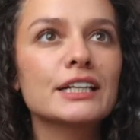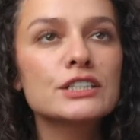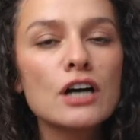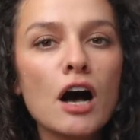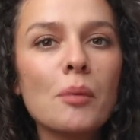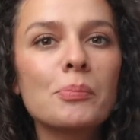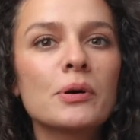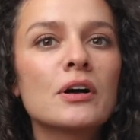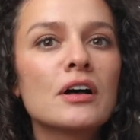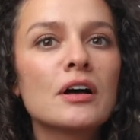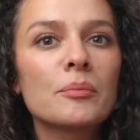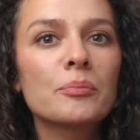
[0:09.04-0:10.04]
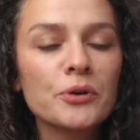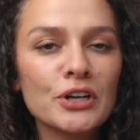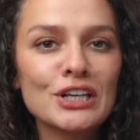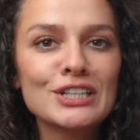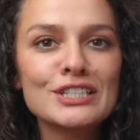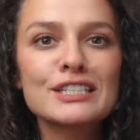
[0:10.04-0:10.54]
top
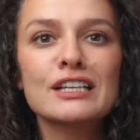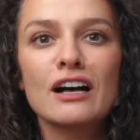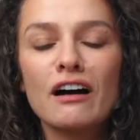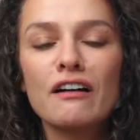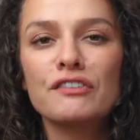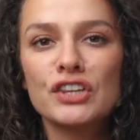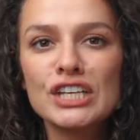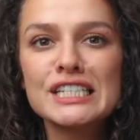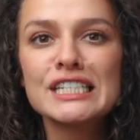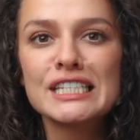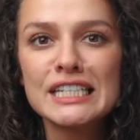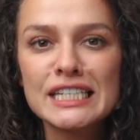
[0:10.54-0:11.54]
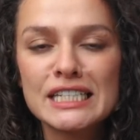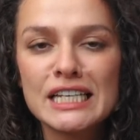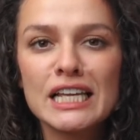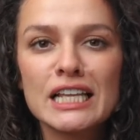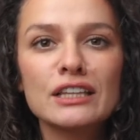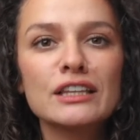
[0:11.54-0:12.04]
prints of this
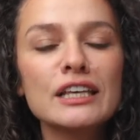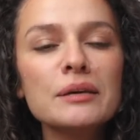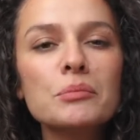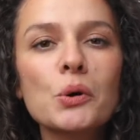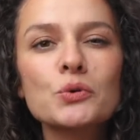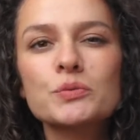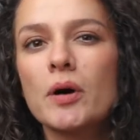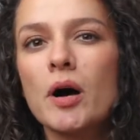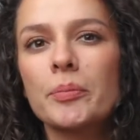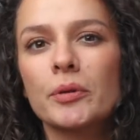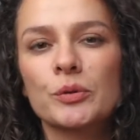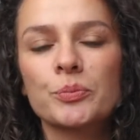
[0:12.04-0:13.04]
season. The most popular